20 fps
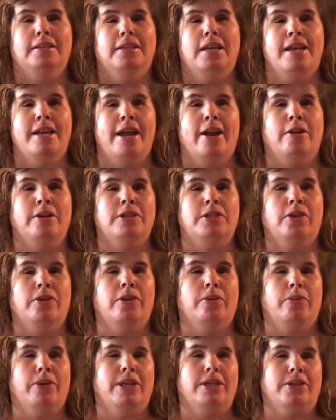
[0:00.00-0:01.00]
an
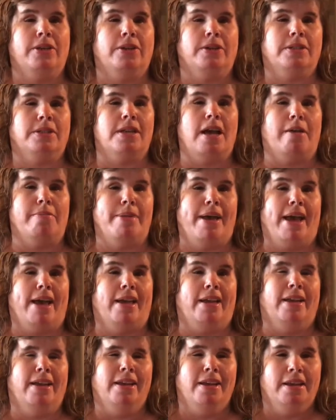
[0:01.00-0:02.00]
Arizona winter is not
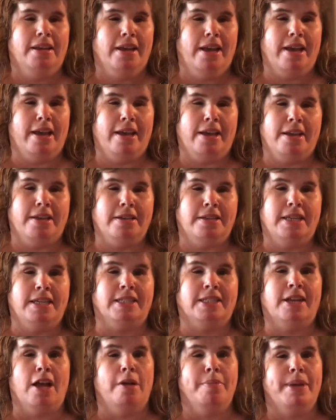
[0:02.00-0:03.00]
bad. And
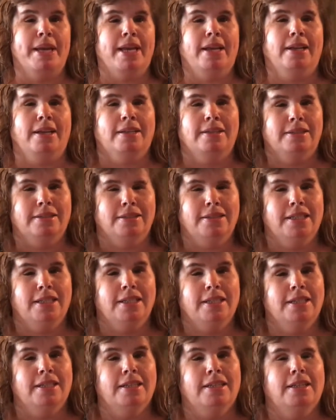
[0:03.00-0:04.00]
it's coming.
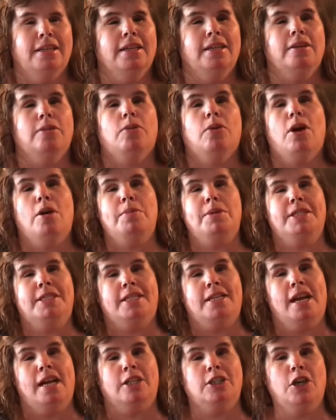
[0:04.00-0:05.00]
We're almost
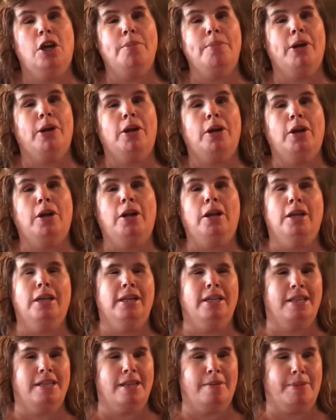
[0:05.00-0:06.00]
in October,
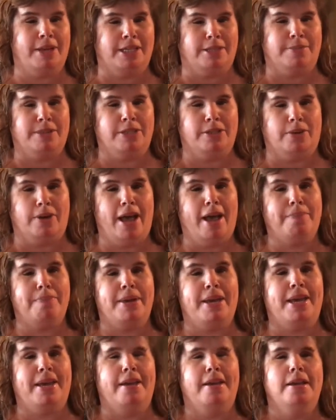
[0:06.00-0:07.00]
and that makes me so
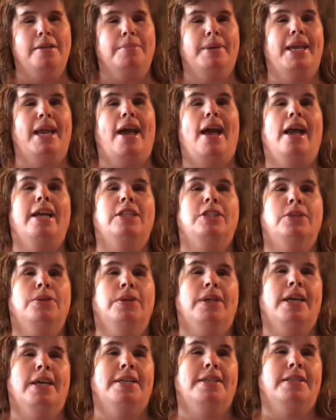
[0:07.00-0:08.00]
happy. But yeah, I
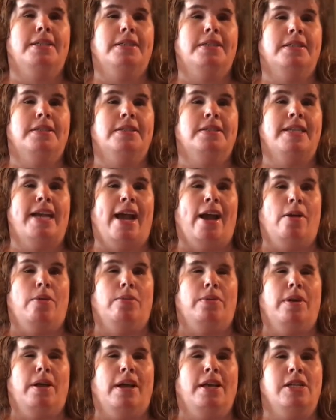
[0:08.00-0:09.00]
do get
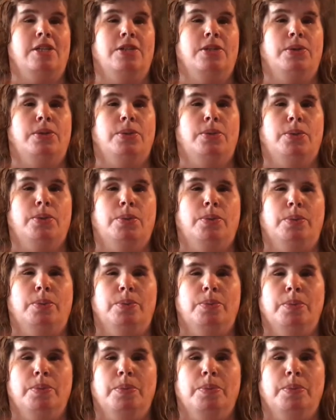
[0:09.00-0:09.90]
down. I do